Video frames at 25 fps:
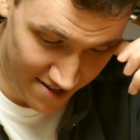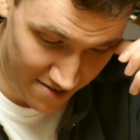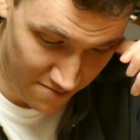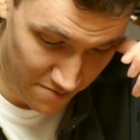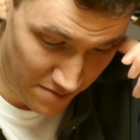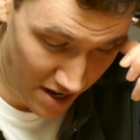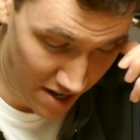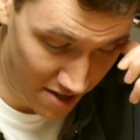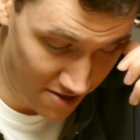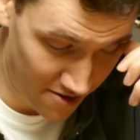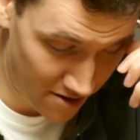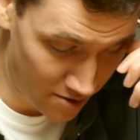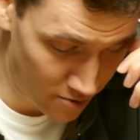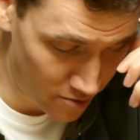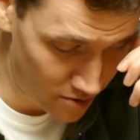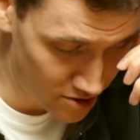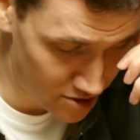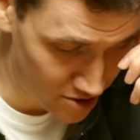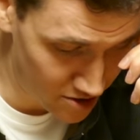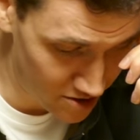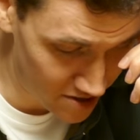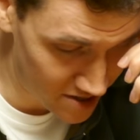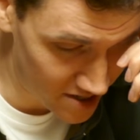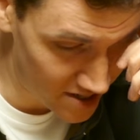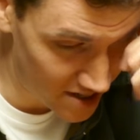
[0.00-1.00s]
Mallory, what's
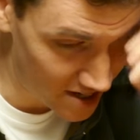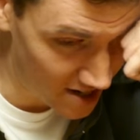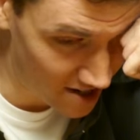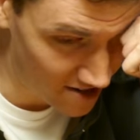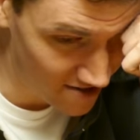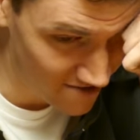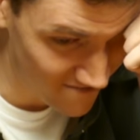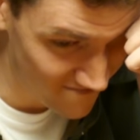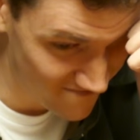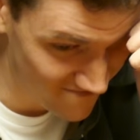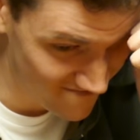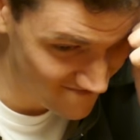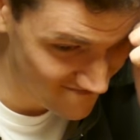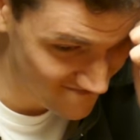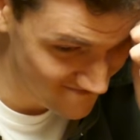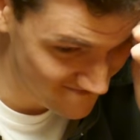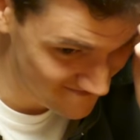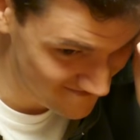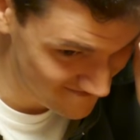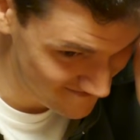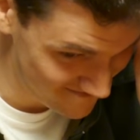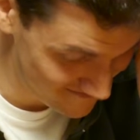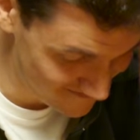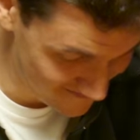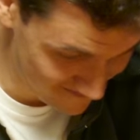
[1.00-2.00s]
yours like? It's not
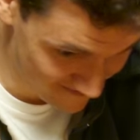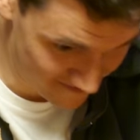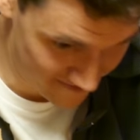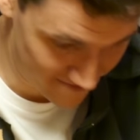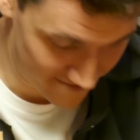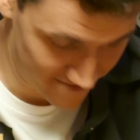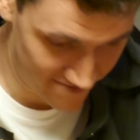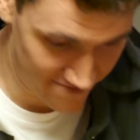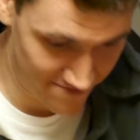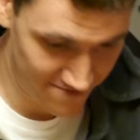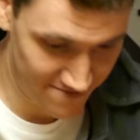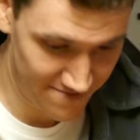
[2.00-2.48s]
an adjective.